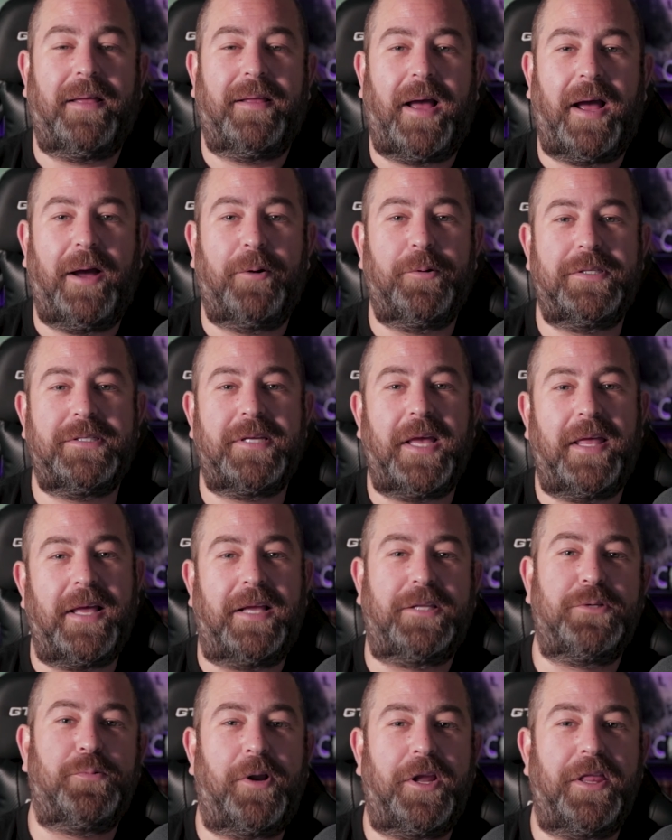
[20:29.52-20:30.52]
I would say
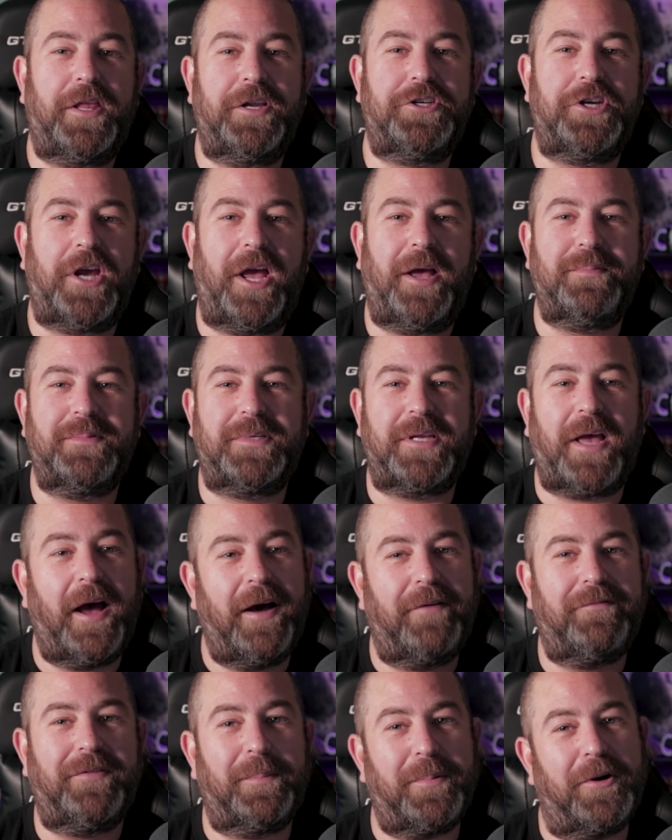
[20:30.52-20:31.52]
that's one of the gems
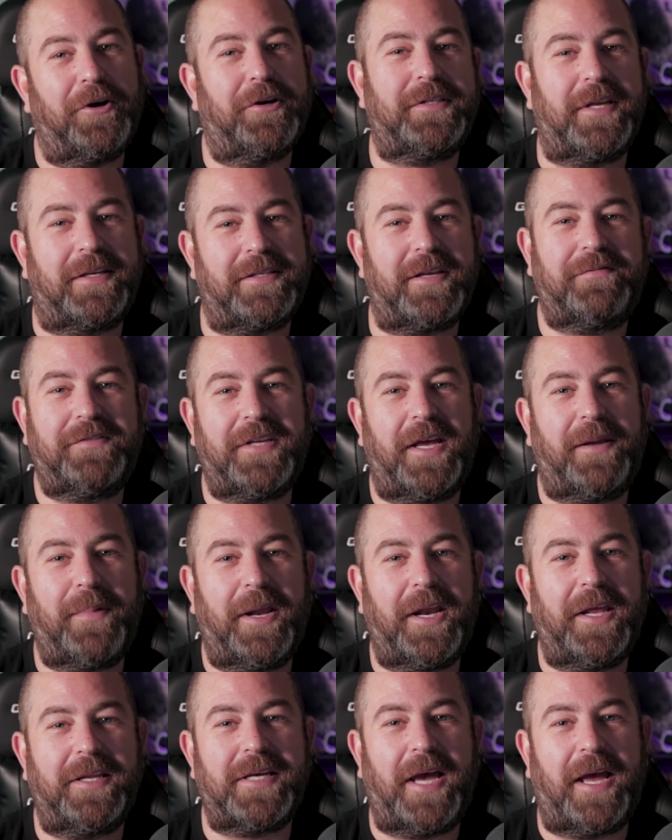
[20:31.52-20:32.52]
of the books, as I've said
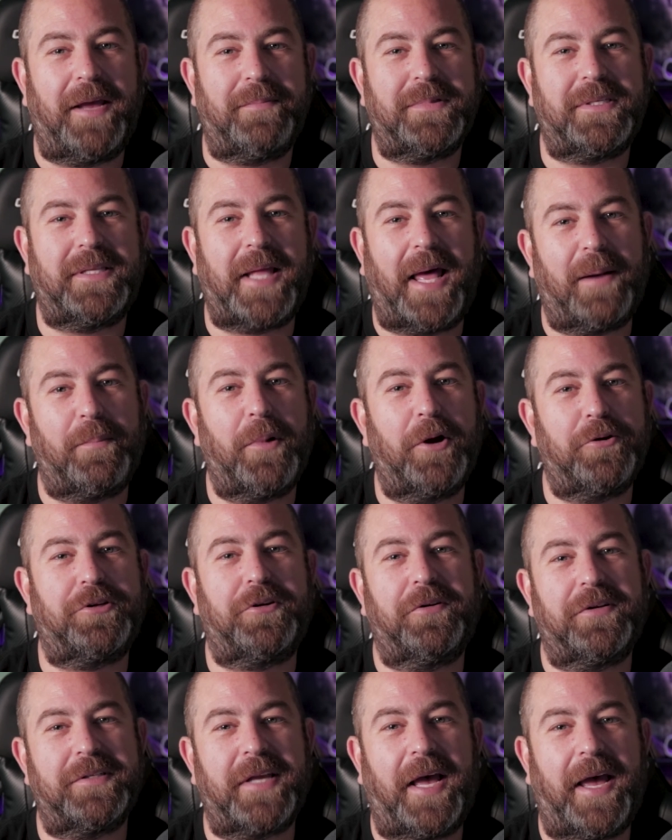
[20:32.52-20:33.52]
many times, that
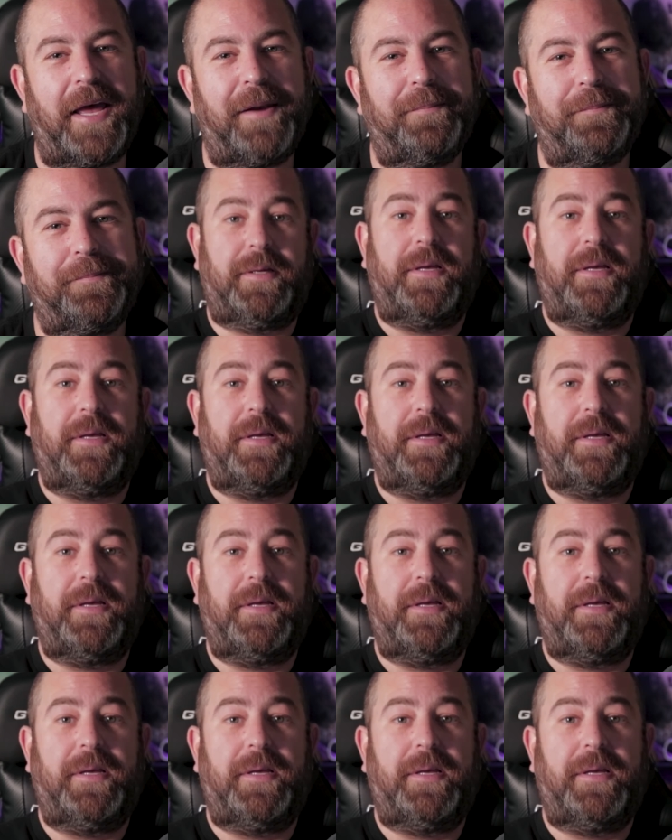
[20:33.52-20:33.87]
emotional side.